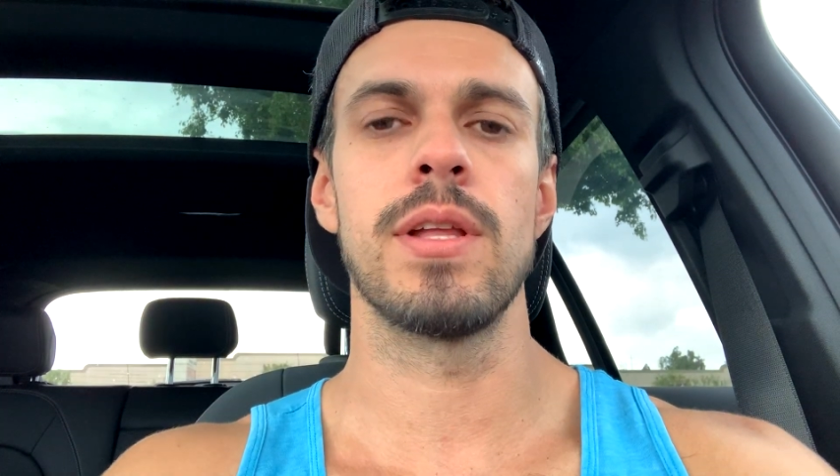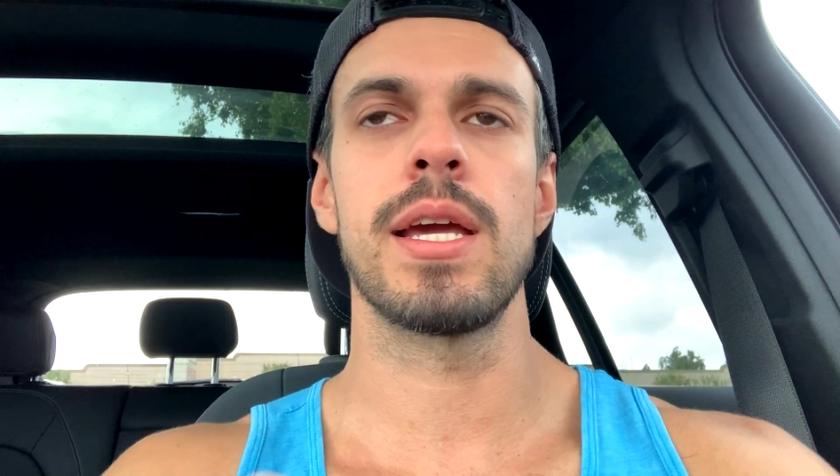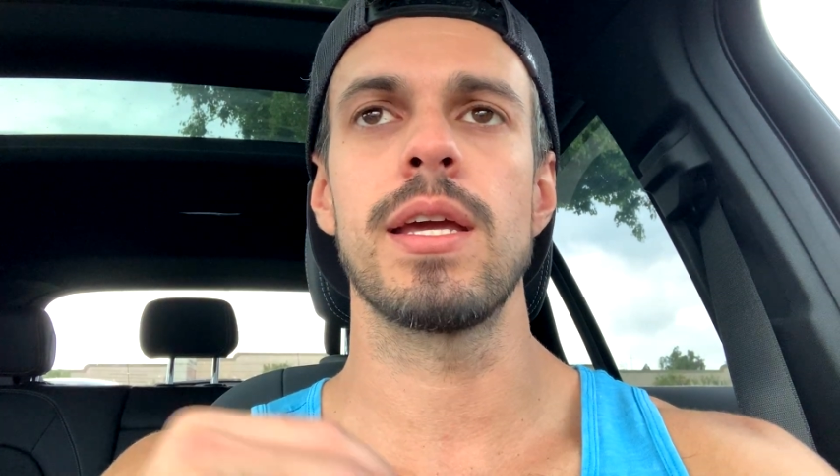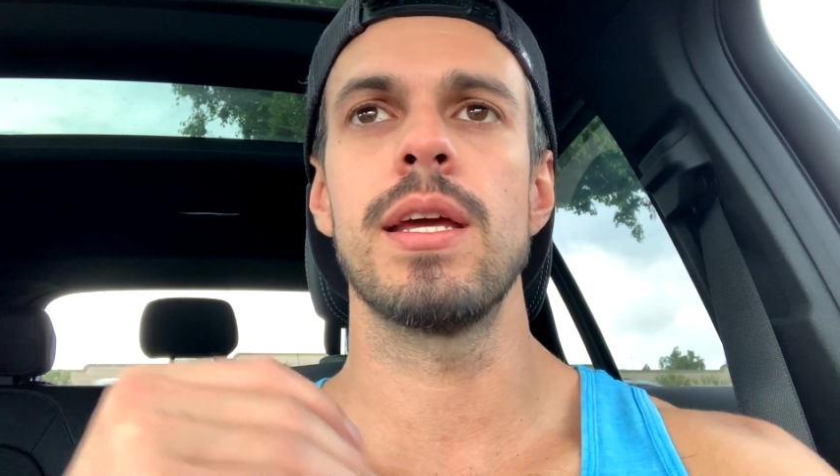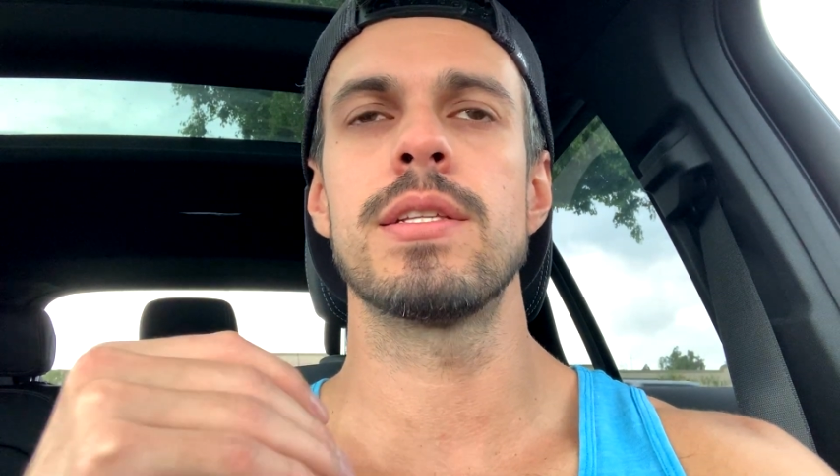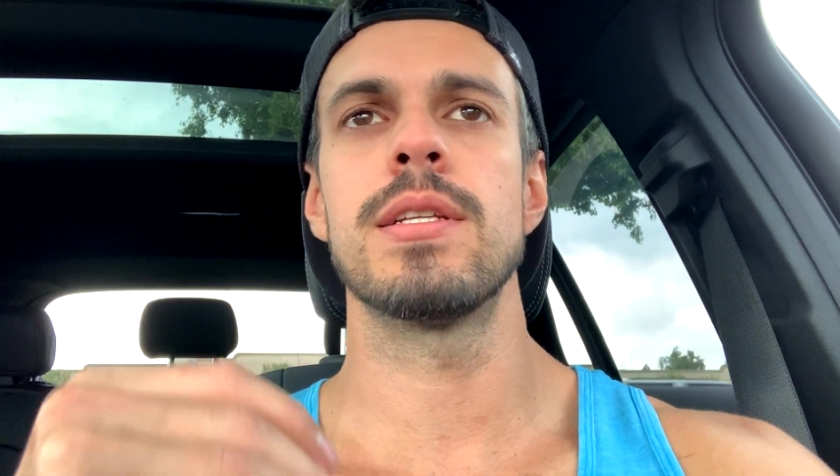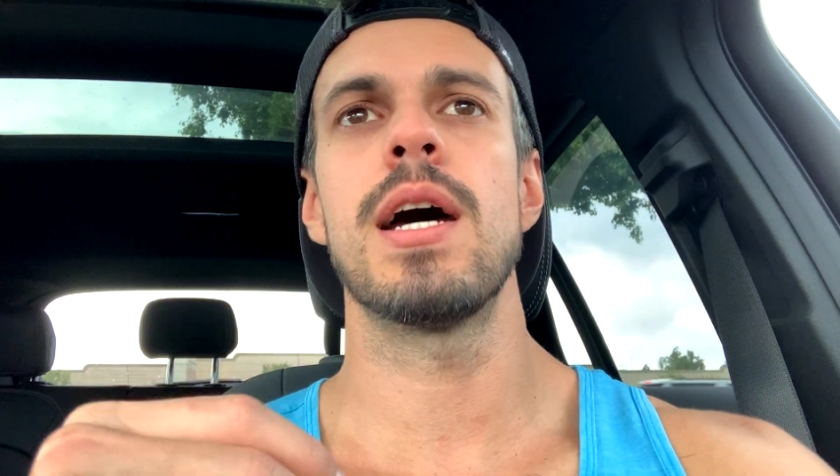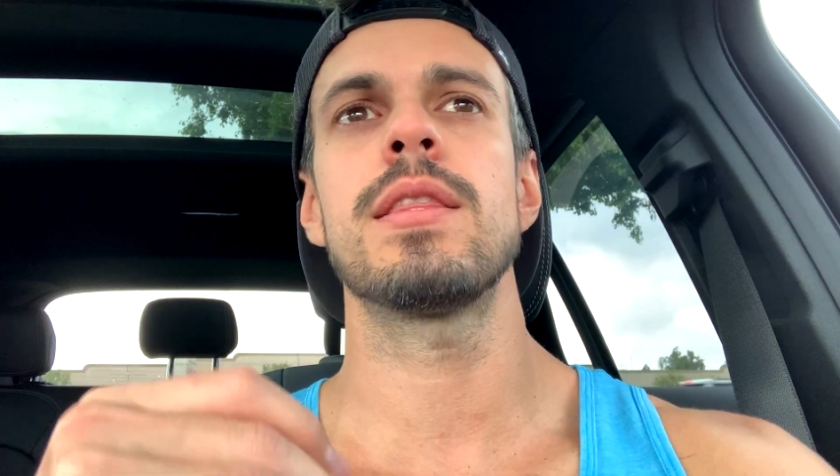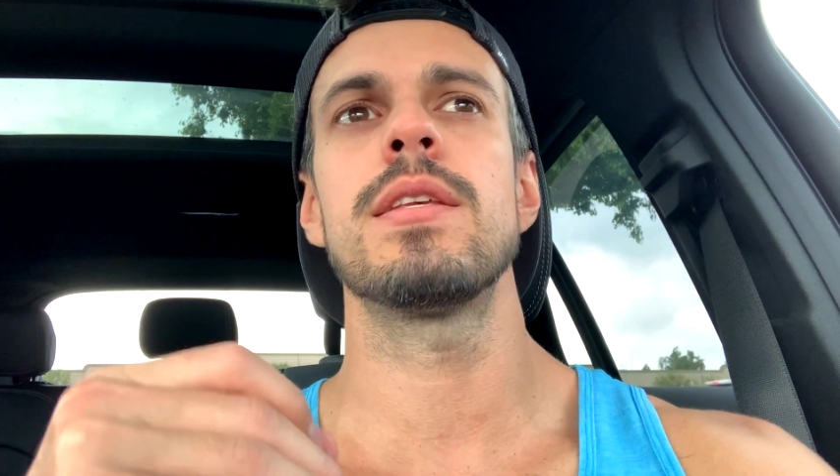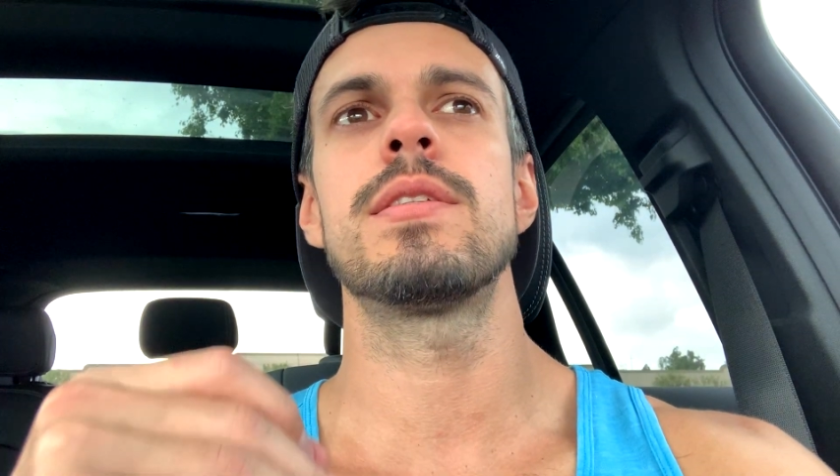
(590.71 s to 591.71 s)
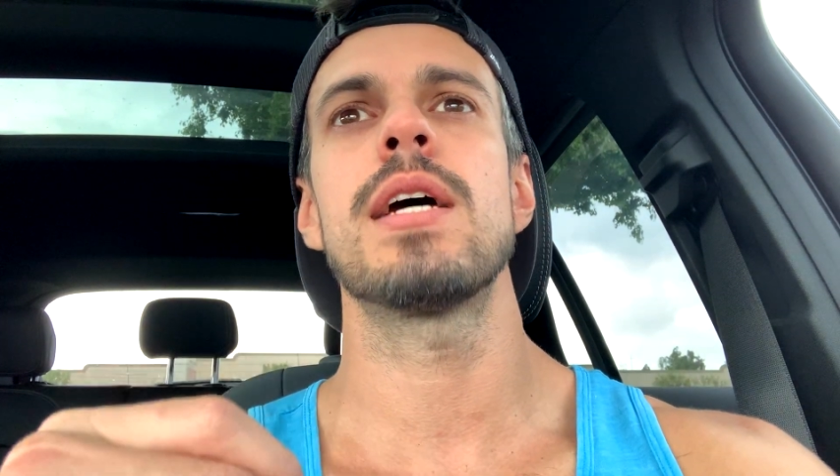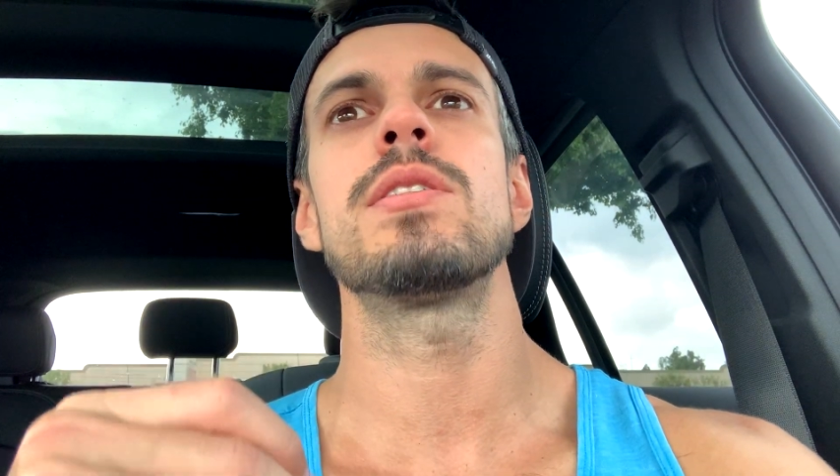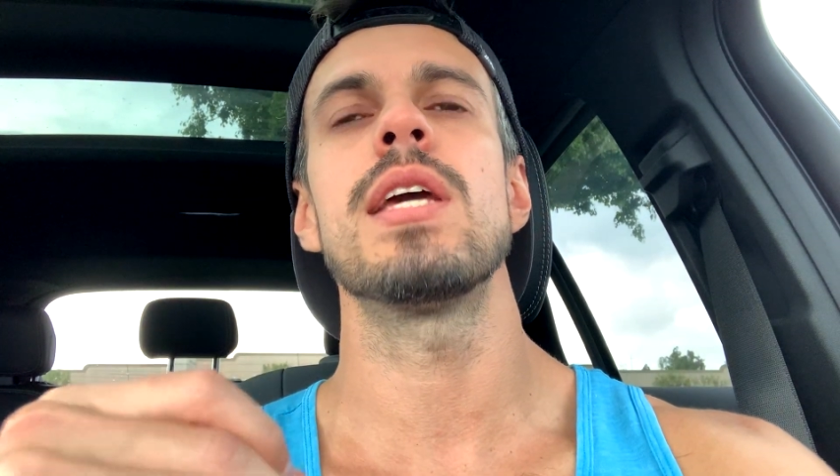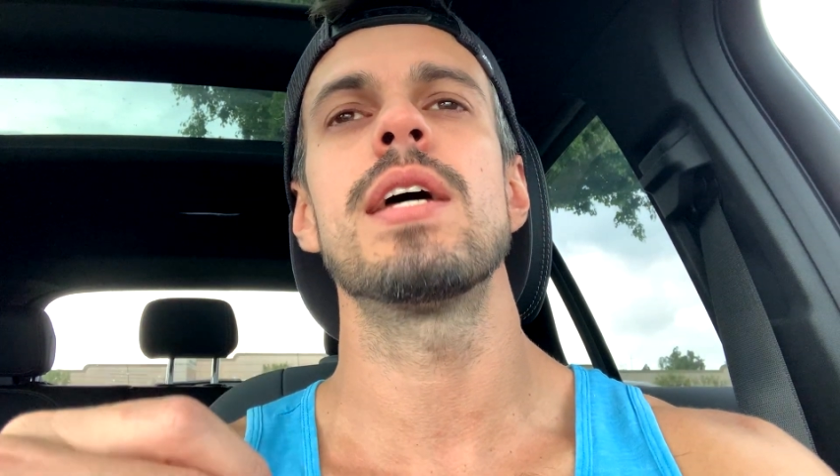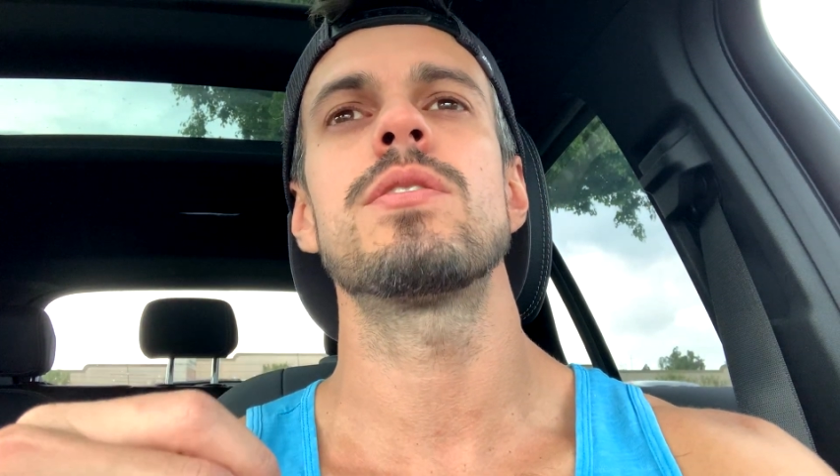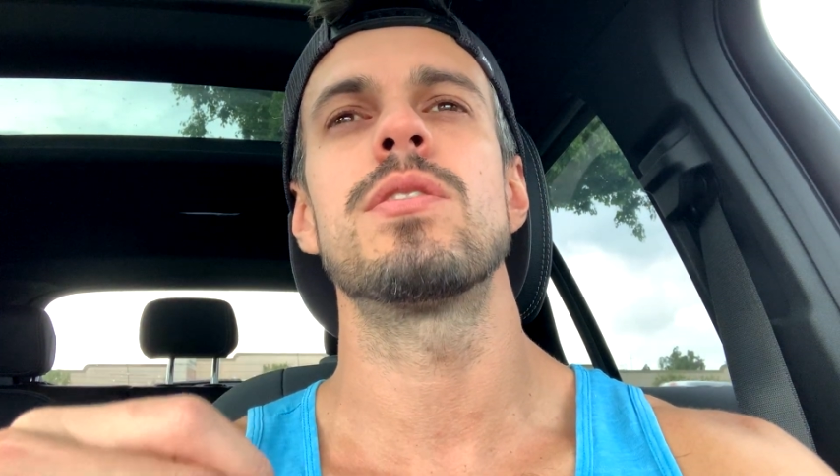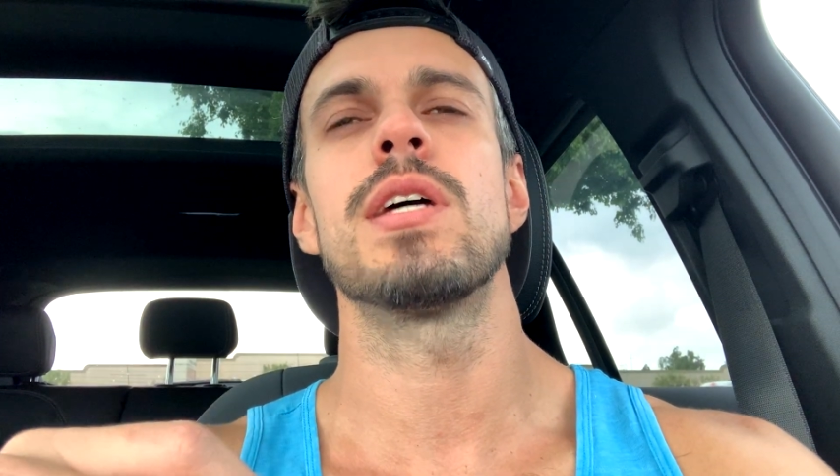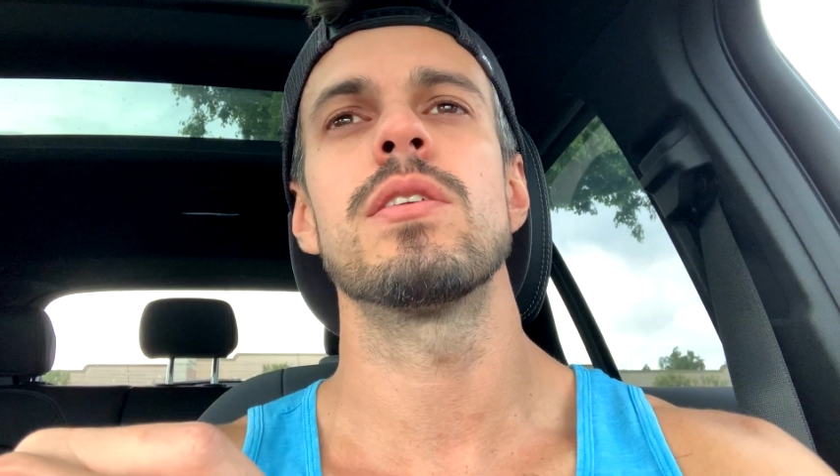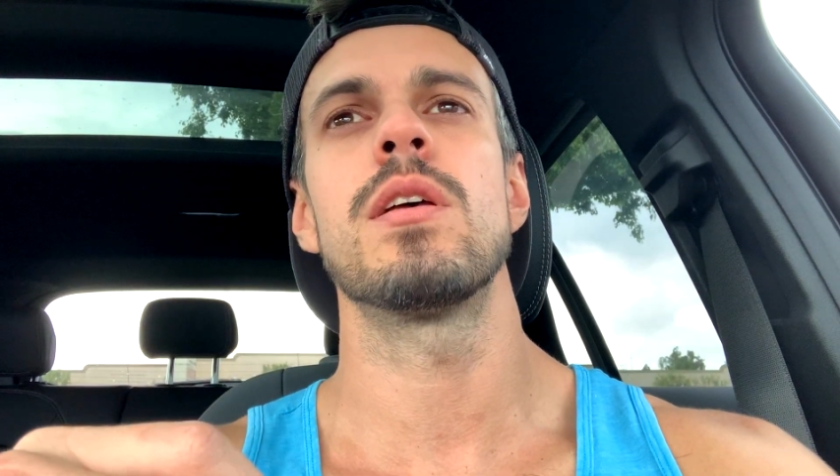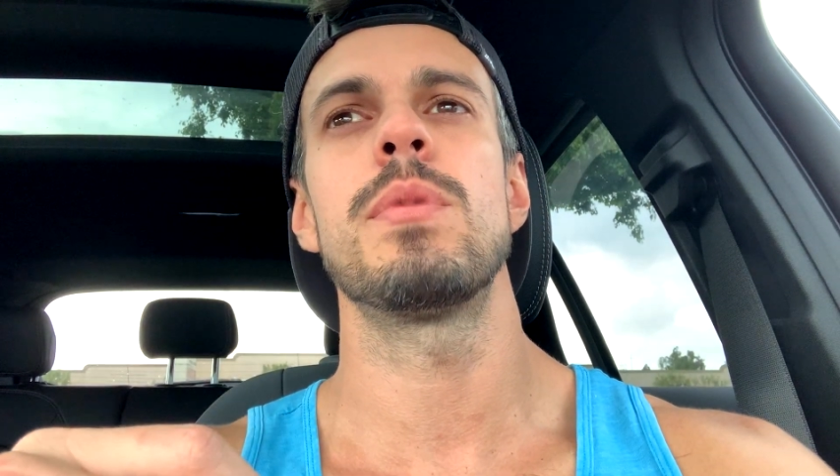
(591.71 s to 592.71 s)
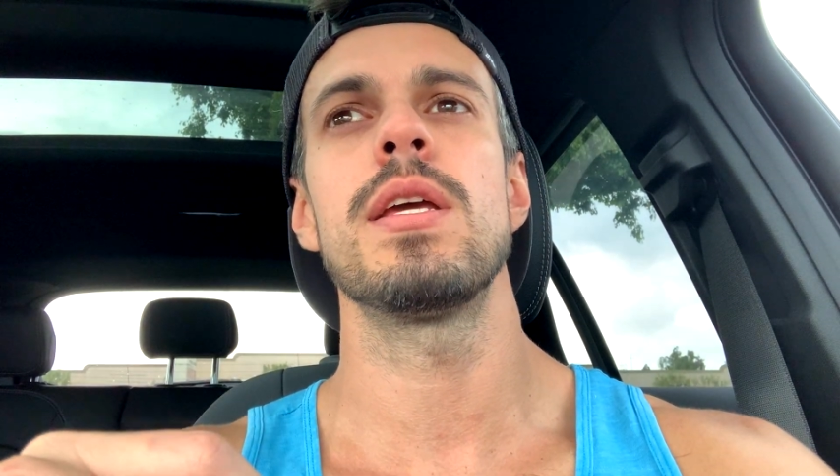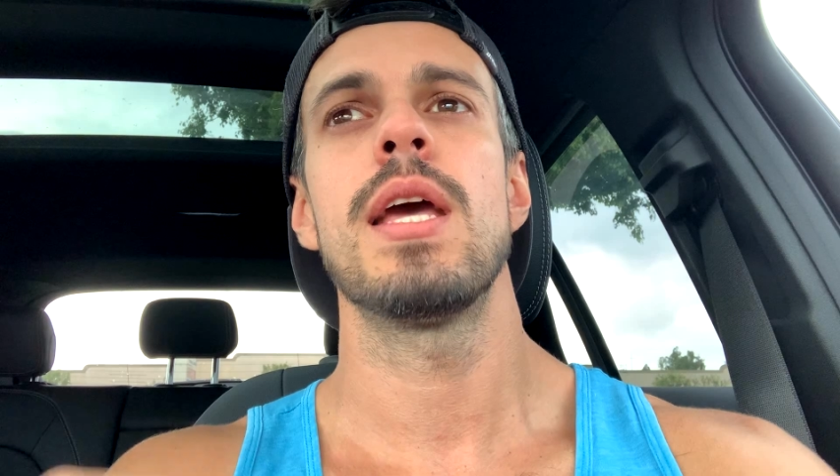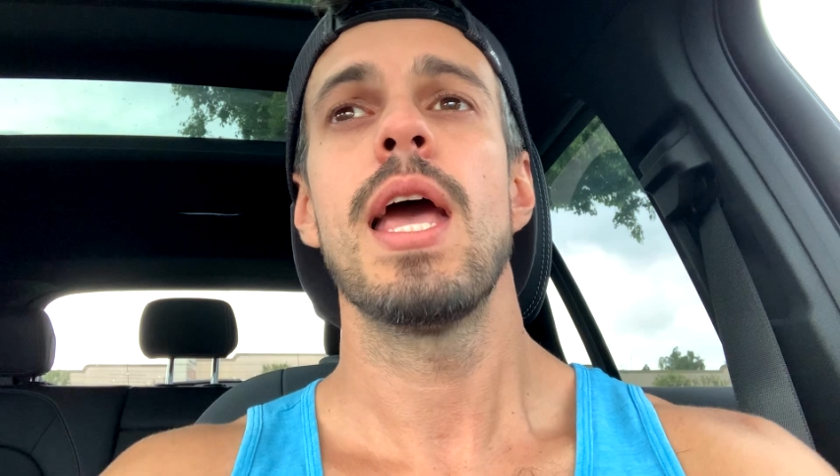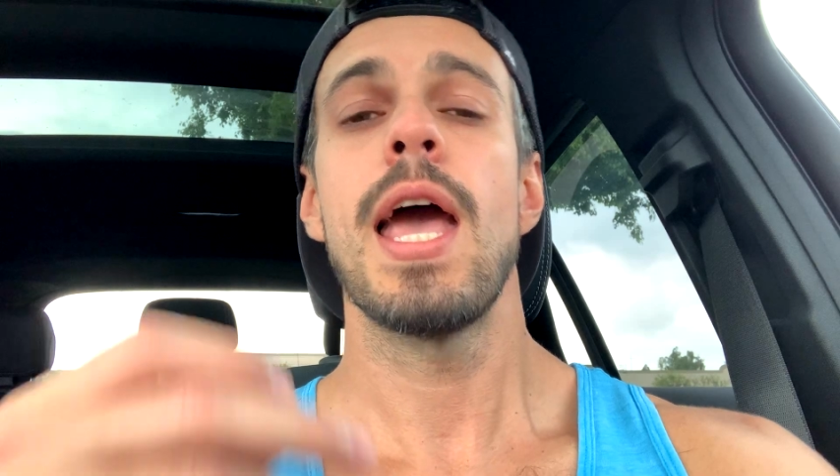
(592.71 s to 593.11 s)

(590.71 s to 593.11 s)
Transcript: Like, it's not the sexy answer to tell somebody,